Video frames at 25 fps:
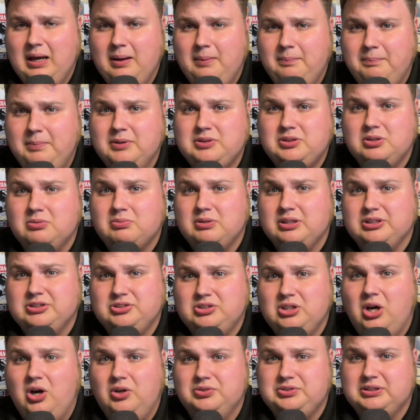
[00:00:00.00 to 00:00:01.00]
but the
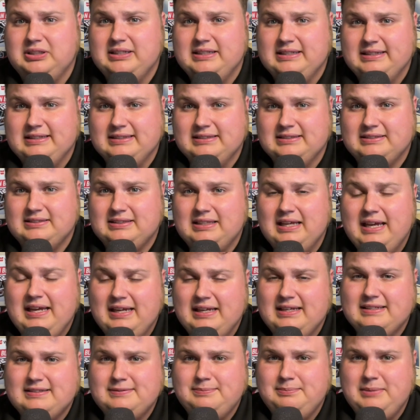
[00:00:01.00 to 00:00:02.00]
result is.
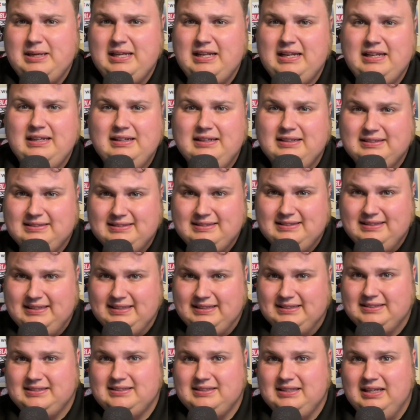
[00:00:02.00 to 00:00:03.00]
As meaning as
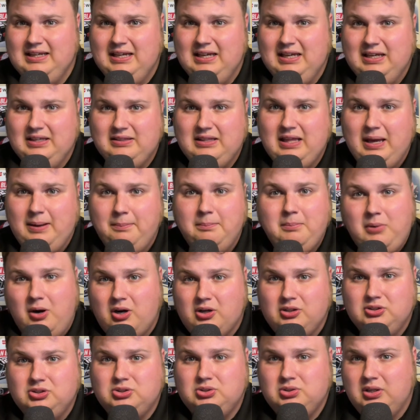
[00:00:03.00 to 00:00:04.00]
this, that
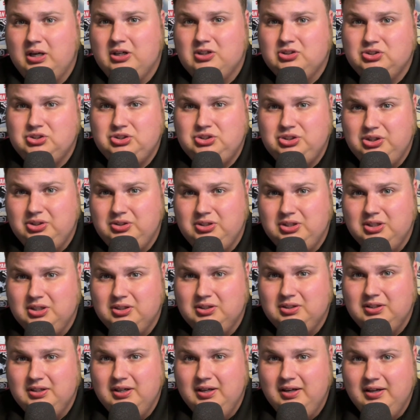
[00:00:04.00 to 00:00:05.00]
Martin Truex
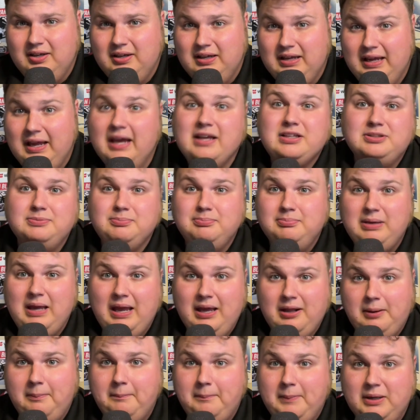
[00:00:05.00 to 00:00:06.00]
Jr. has
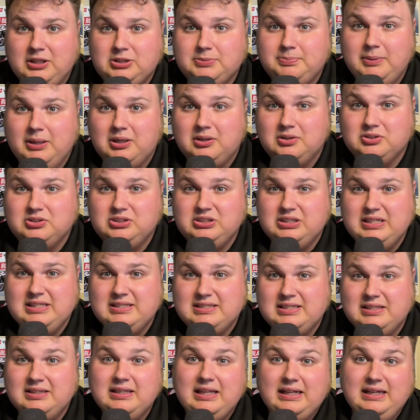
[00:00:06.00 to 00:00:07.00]
had a much better
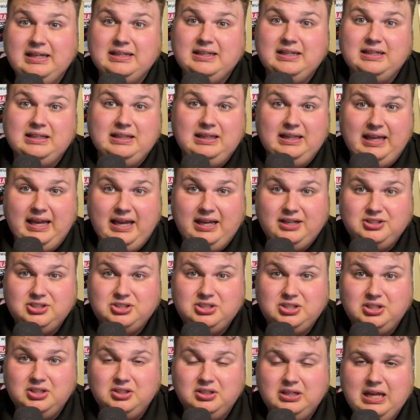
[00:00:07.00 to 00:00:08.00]
season than he did last
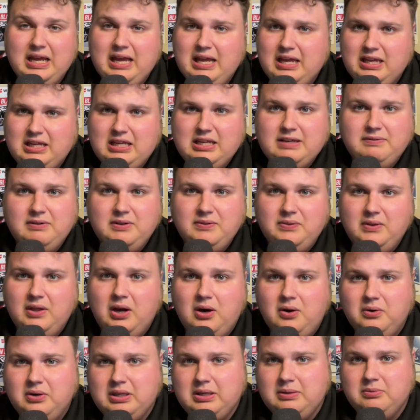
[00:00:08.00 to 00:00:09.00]
year, even
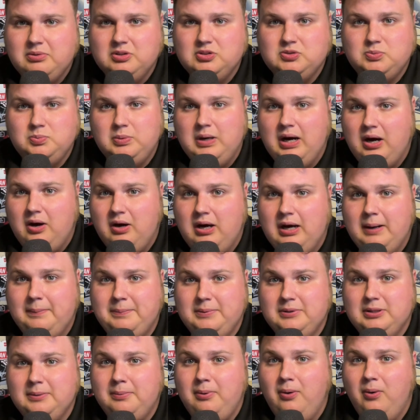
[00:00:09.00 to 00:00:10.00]
though he was well up
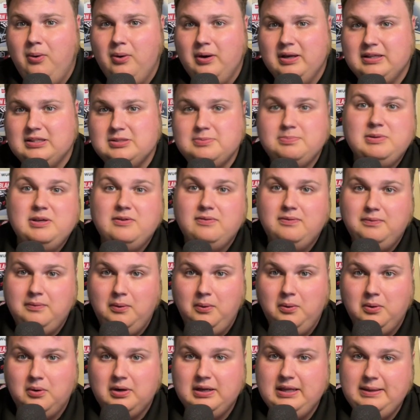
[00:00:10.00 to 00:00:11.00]
in the points
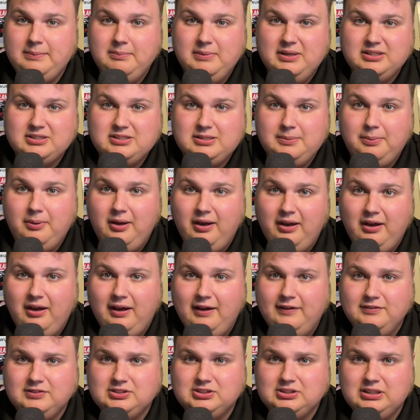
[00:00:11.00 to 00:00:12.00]
before he missed the
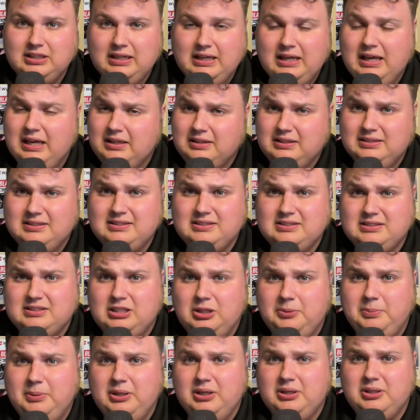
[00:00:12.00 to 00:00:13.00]
playoffs. This has
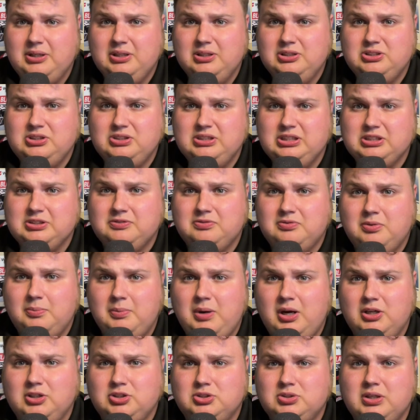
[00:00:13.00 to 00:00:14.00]
still been a good season for
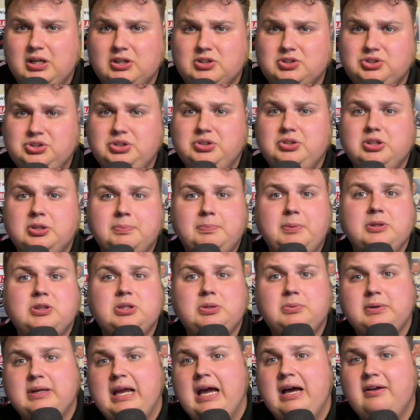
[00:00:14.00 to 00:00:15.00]
Martin Truex Jr., but
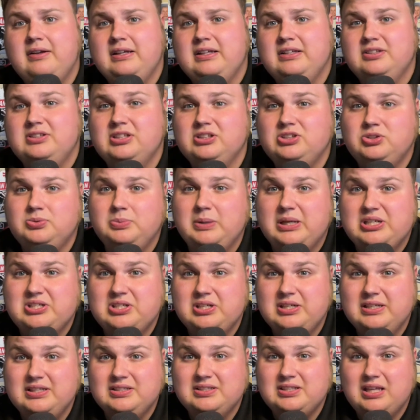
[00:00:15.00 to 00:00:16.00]
the reality of the
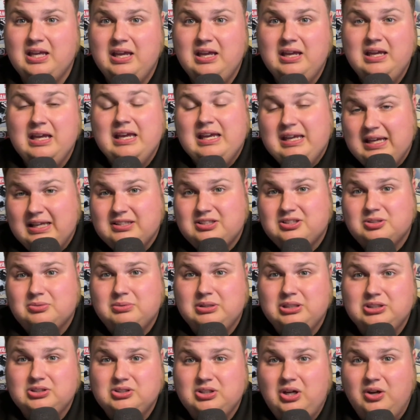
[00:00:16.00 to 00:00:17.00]
situation is, it's the
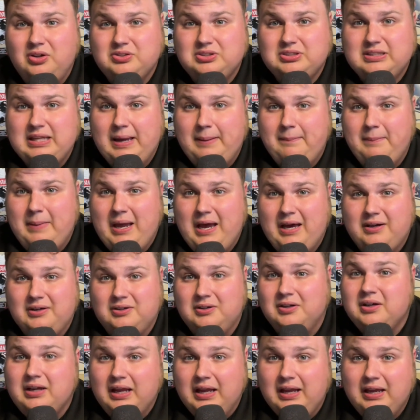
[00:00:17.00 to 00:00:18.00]
results that
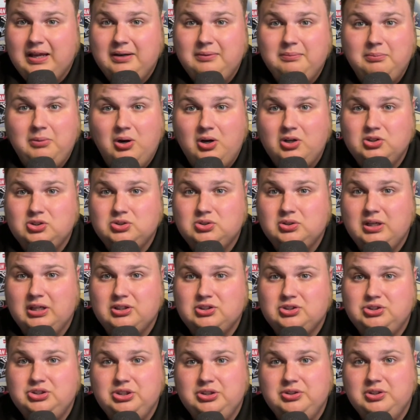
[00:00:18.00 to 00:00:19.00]
matter, and Martin
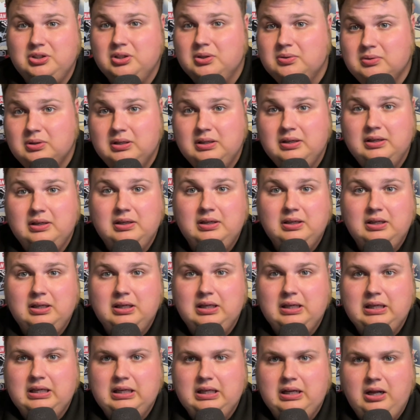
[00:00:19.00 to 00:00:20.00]
Truex Jr.,
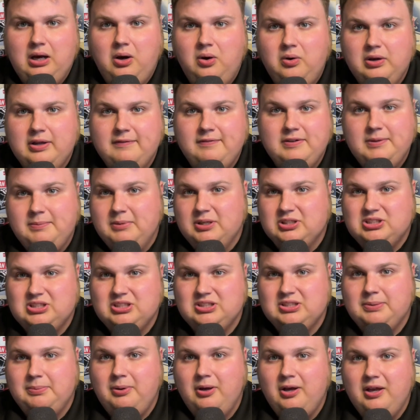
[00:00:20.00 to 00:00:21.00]
you know, if he
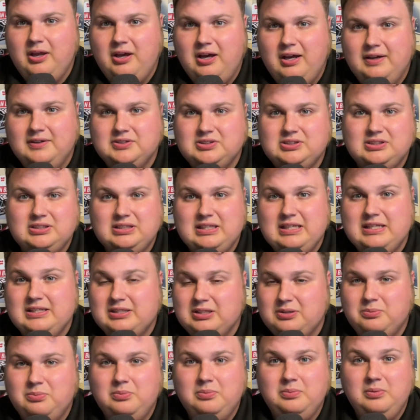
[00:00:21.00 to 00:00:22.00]
misses the playoffs,
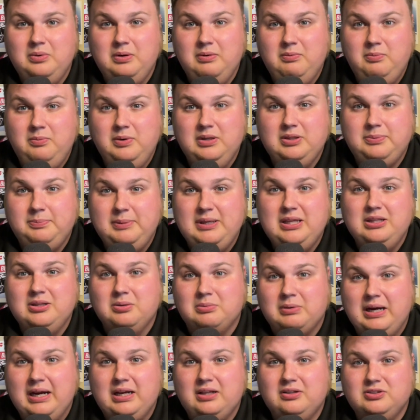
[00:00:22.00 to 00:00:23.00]
even with being the
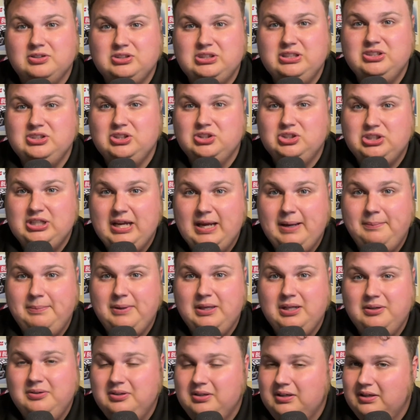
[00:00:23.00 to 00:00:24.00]
regular season
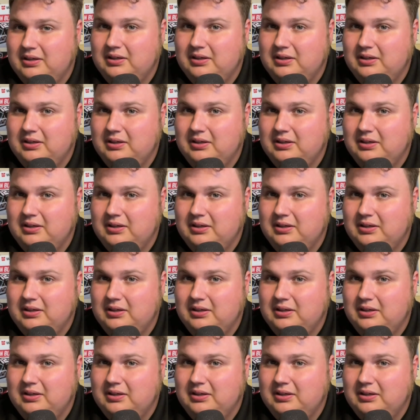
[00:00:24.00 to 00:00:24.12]
champion,